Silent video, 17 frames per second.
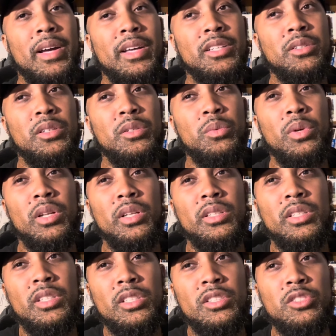It, it really
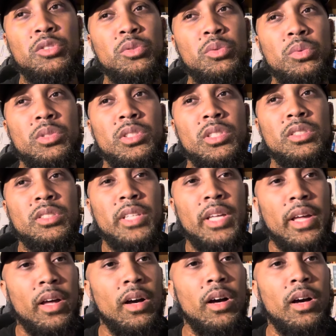gives you just
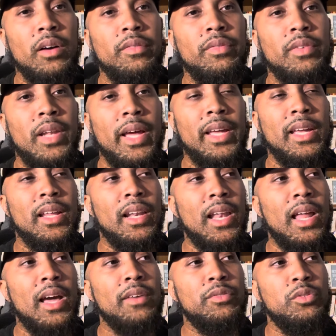that umph. Like in
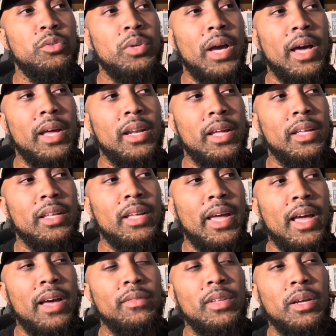life, you gotta
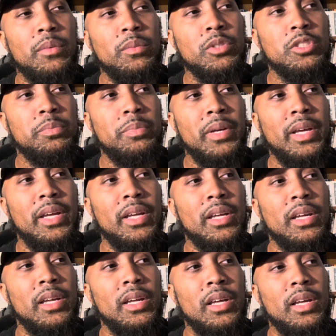have that respect.
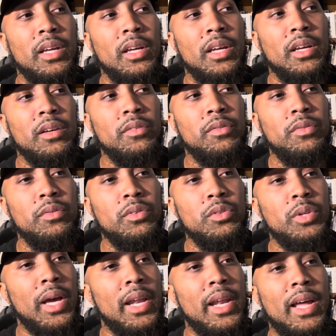You
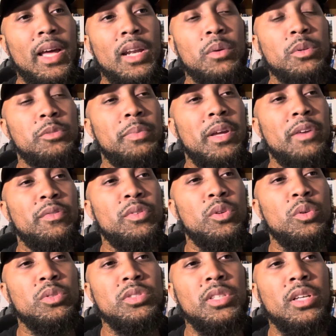gotta have that respect for
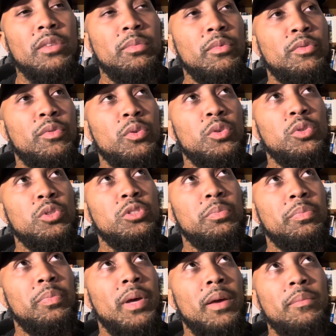yourself before you
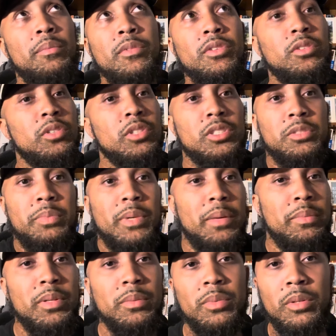expect you expect
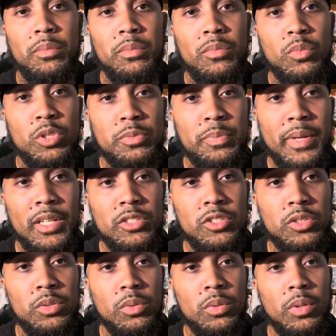people to respect you.